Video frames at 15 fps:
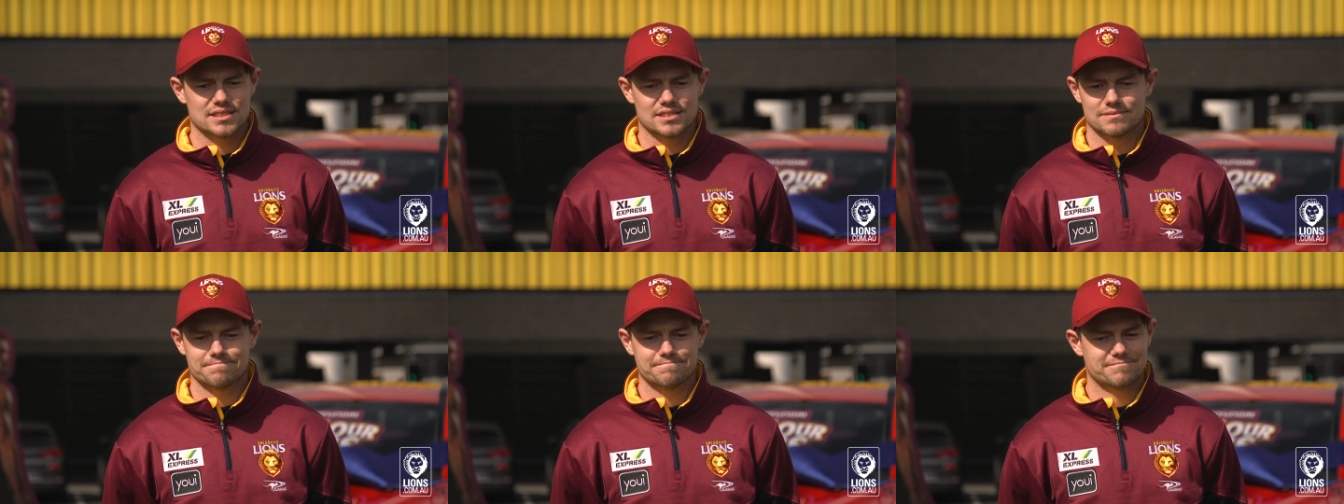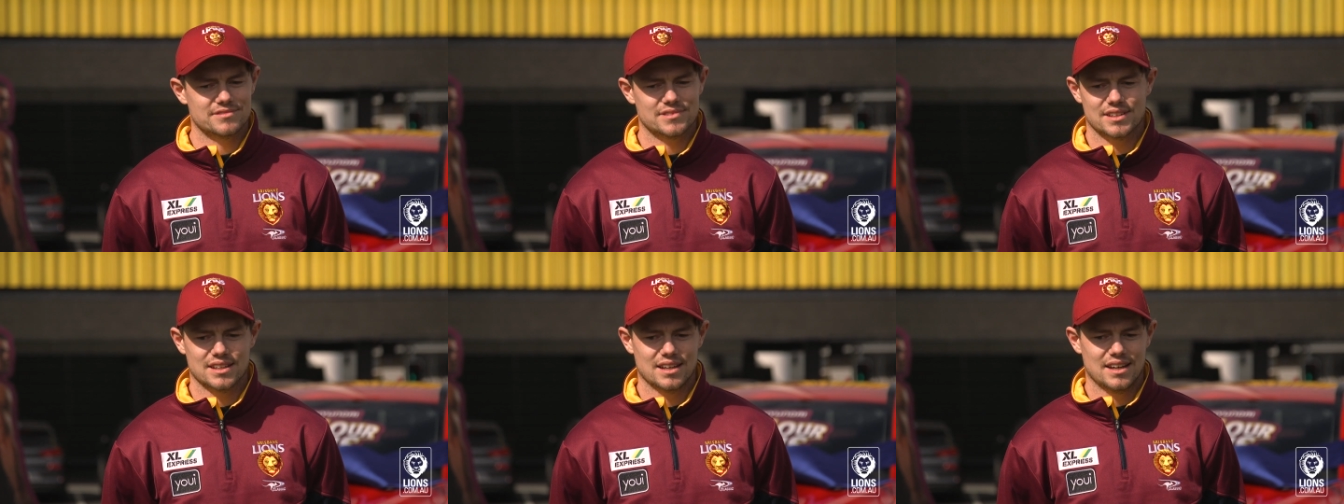And
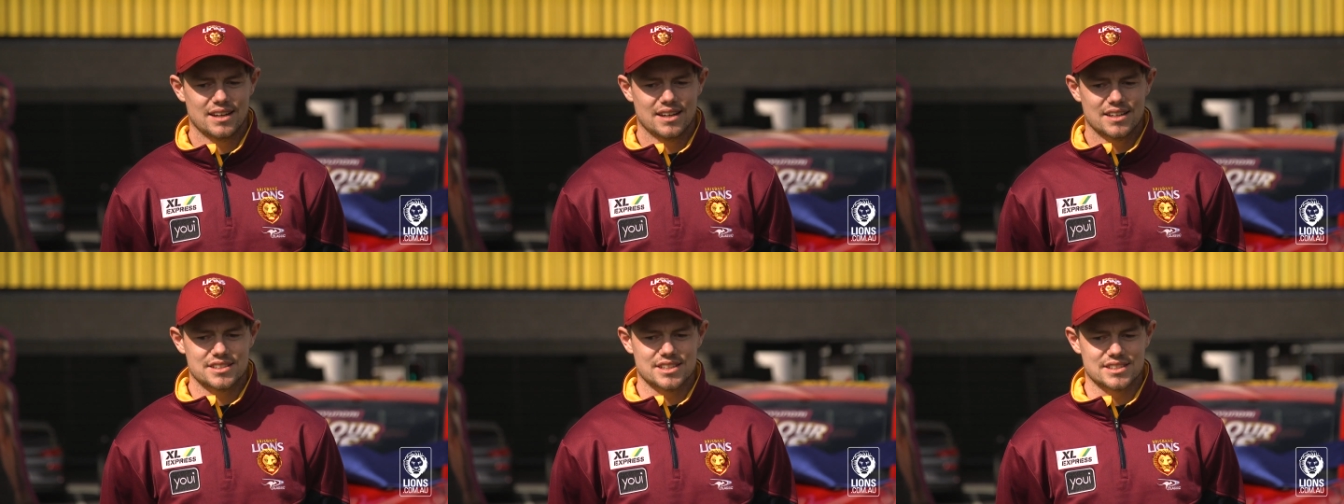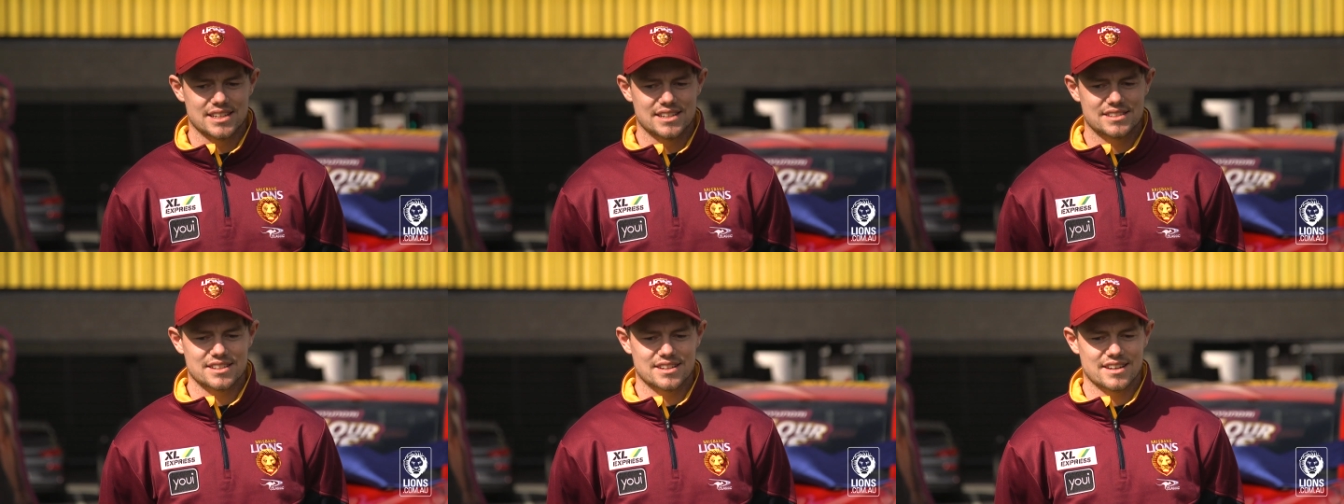geez,
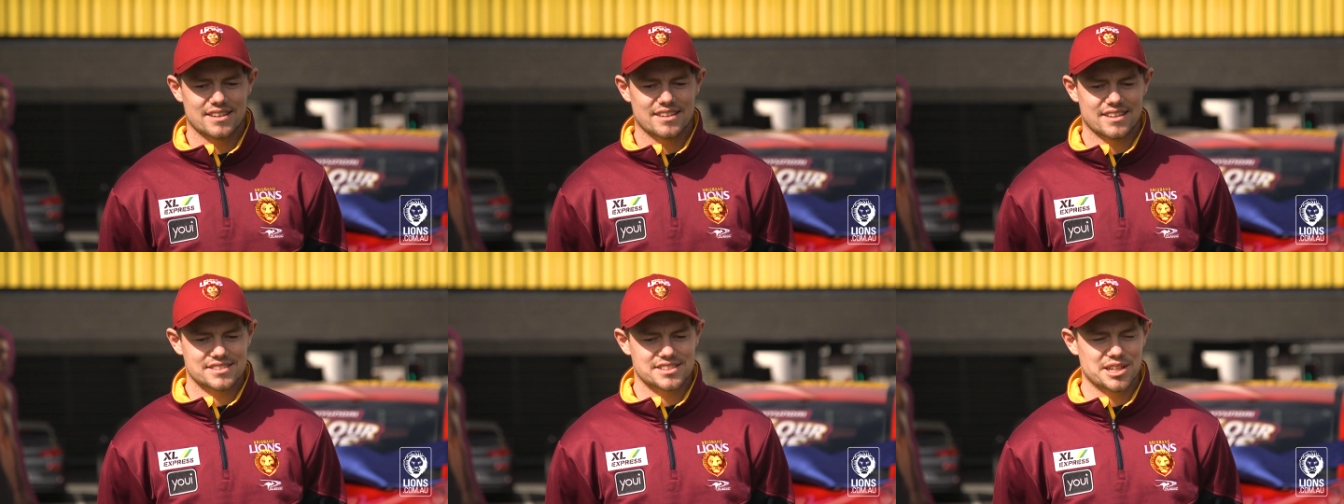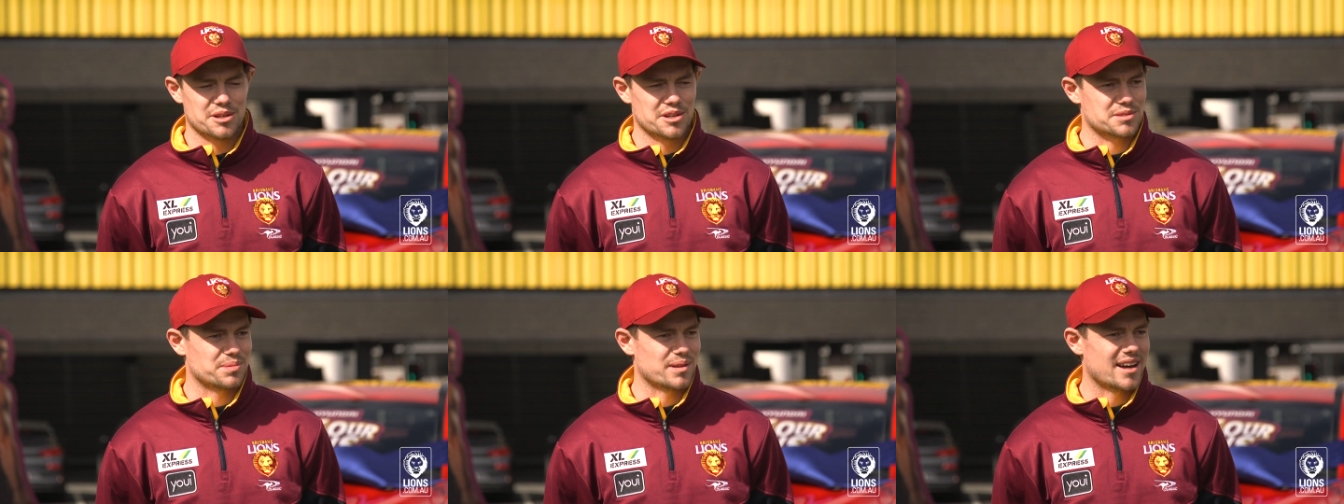he's a
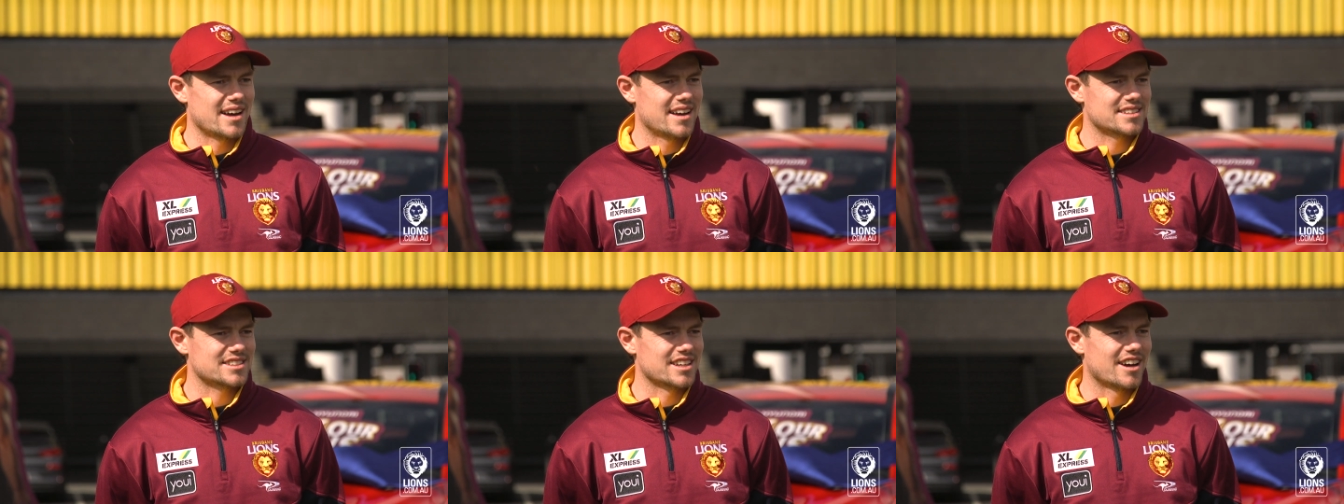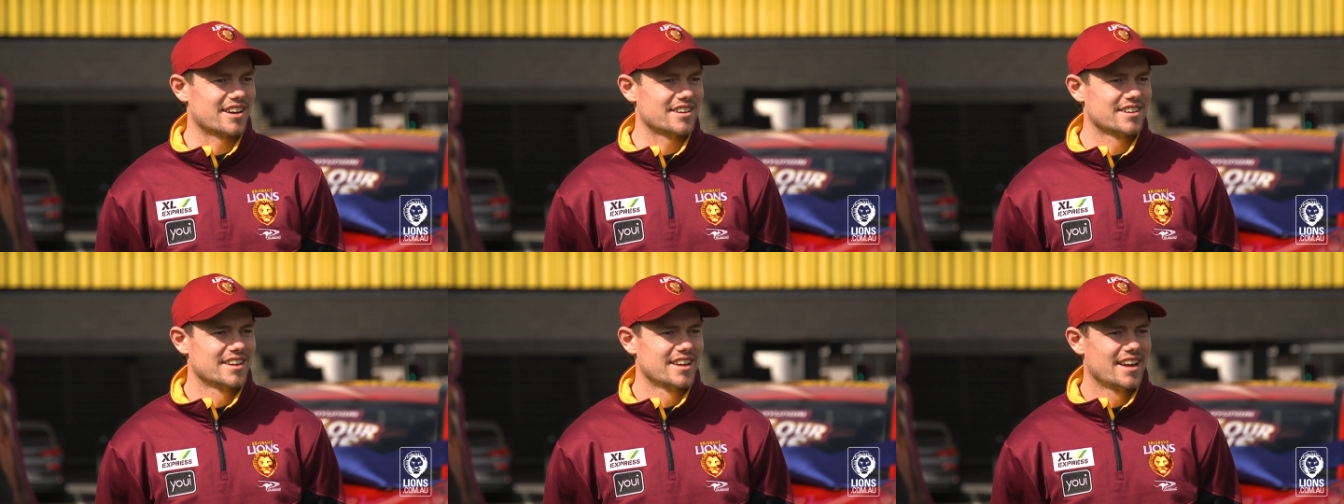serious player.
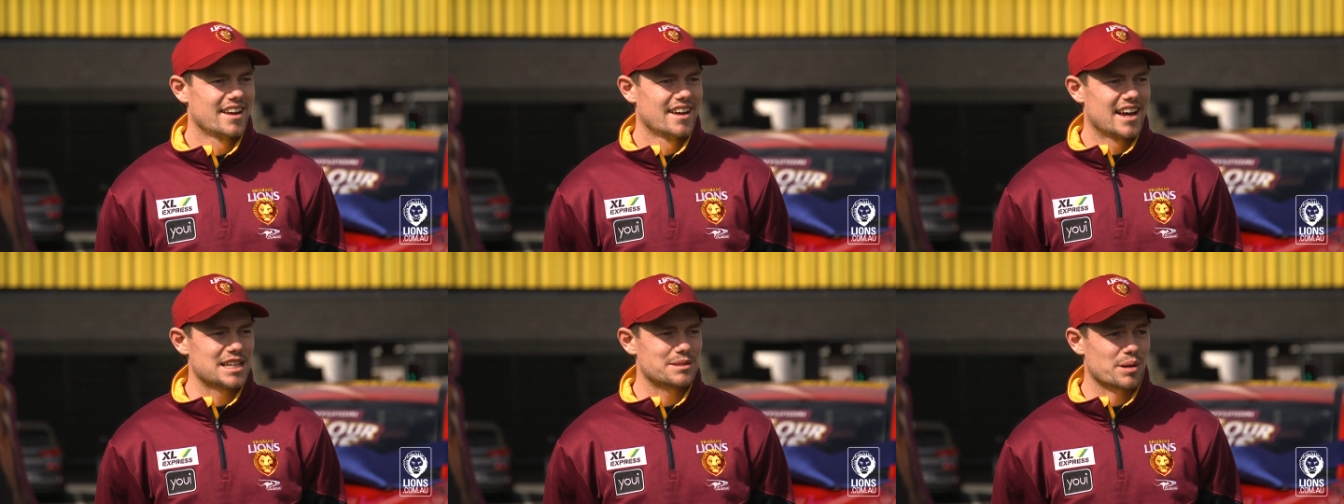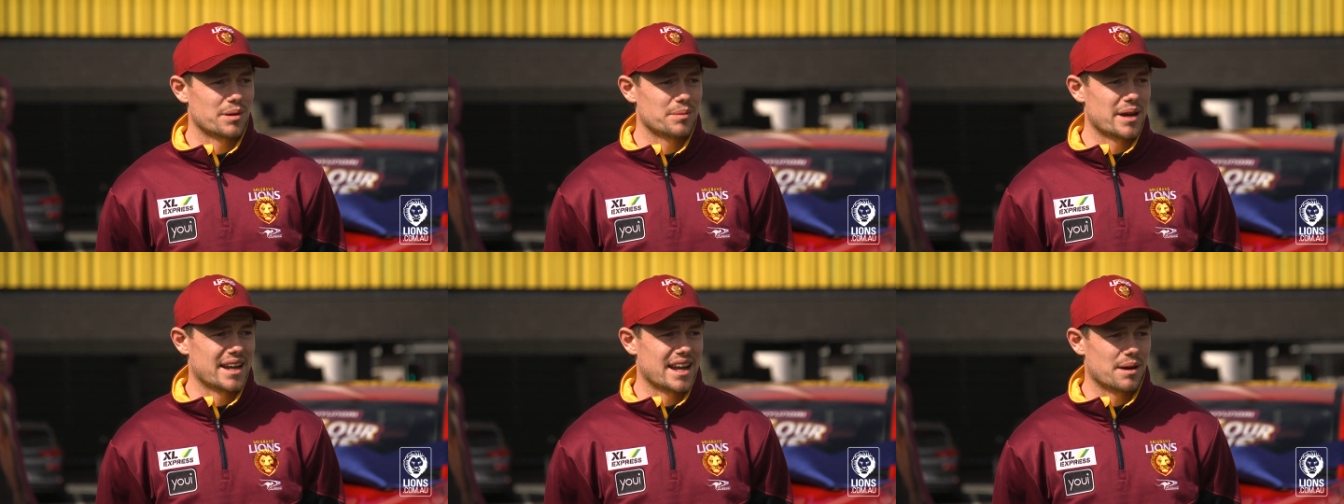So he's
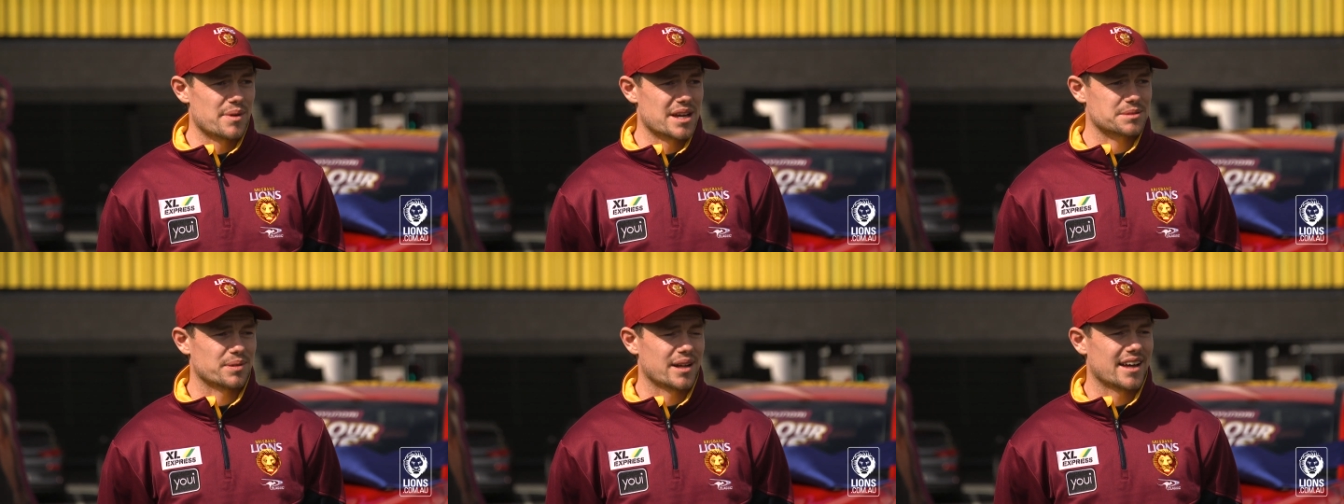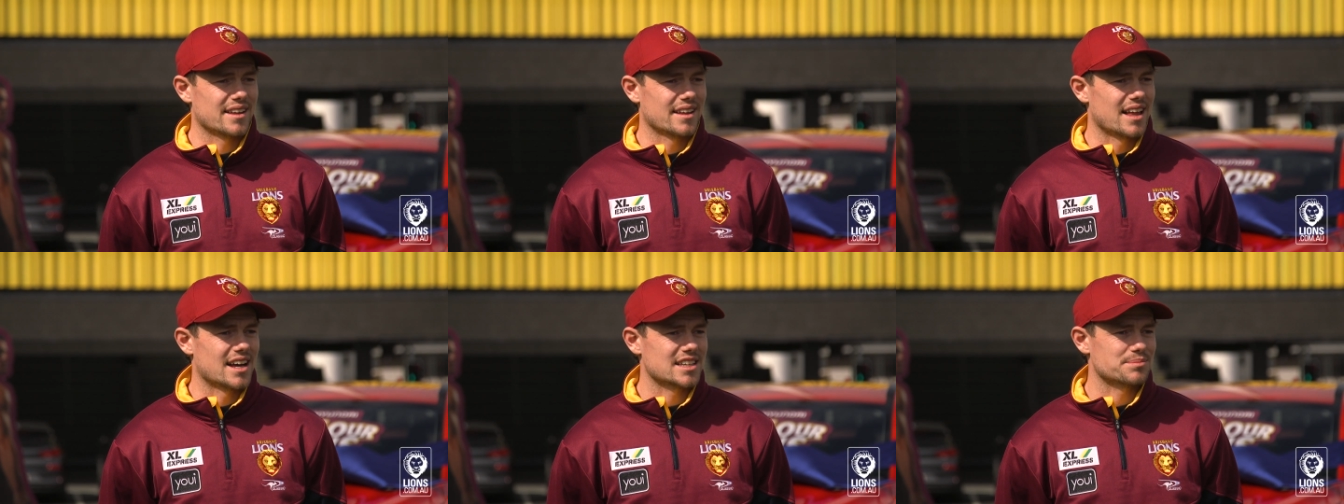probably been our best player
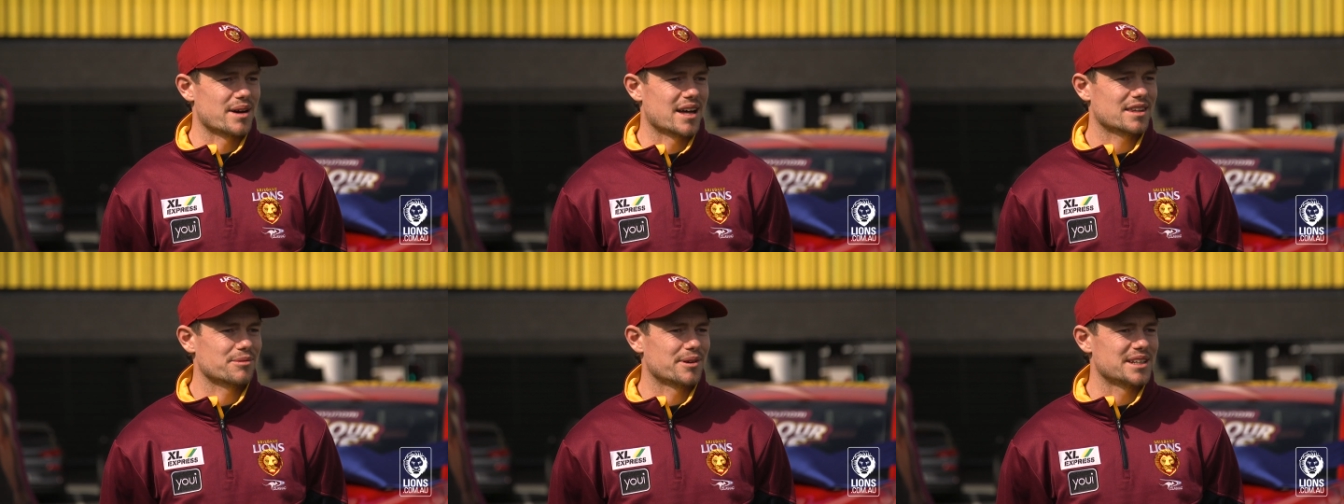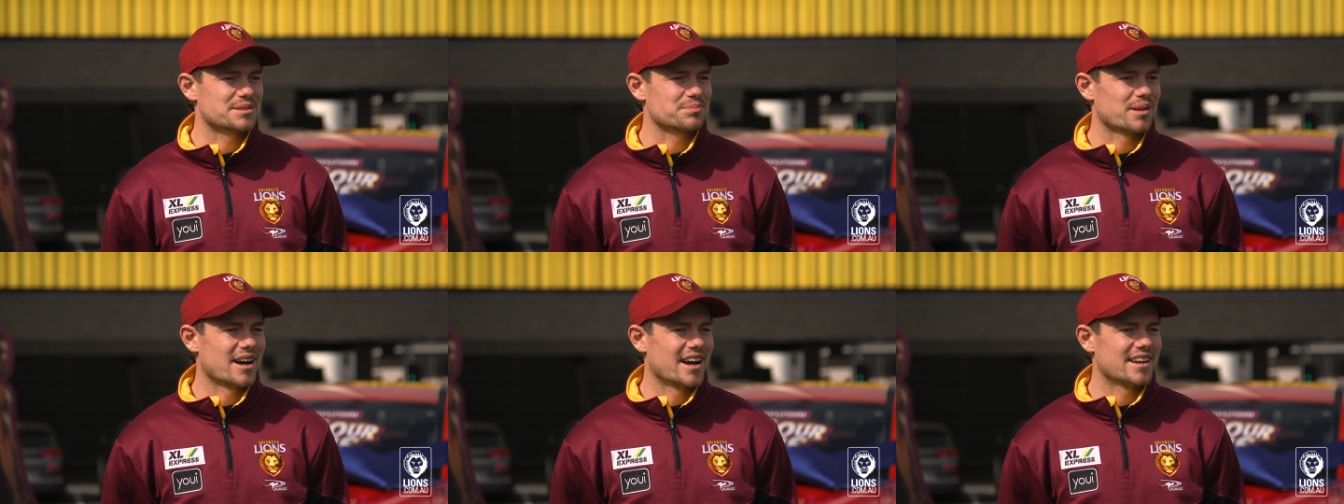the last month when
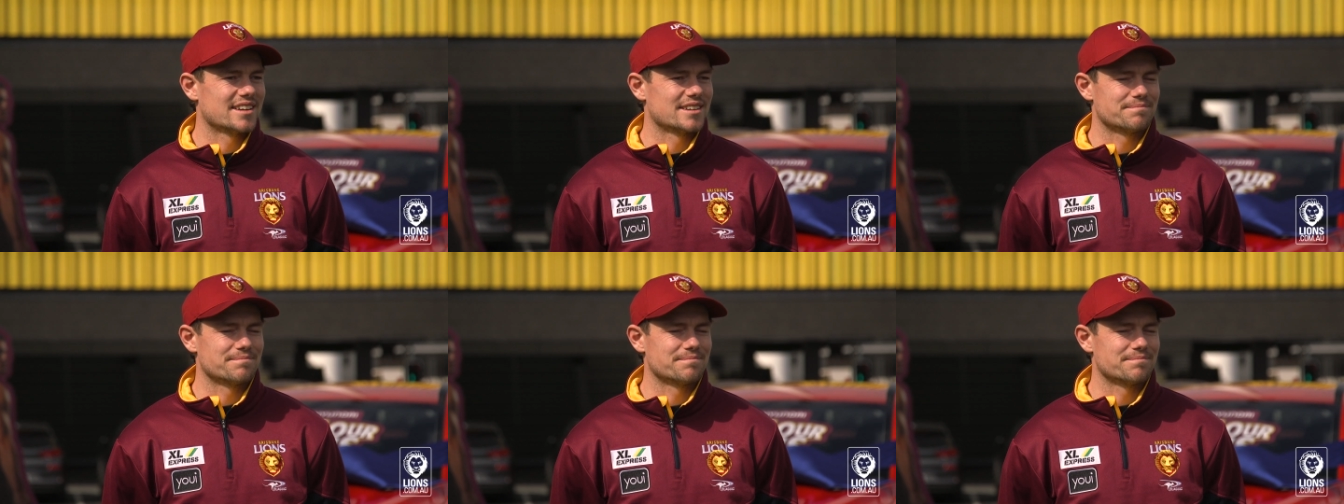he's played.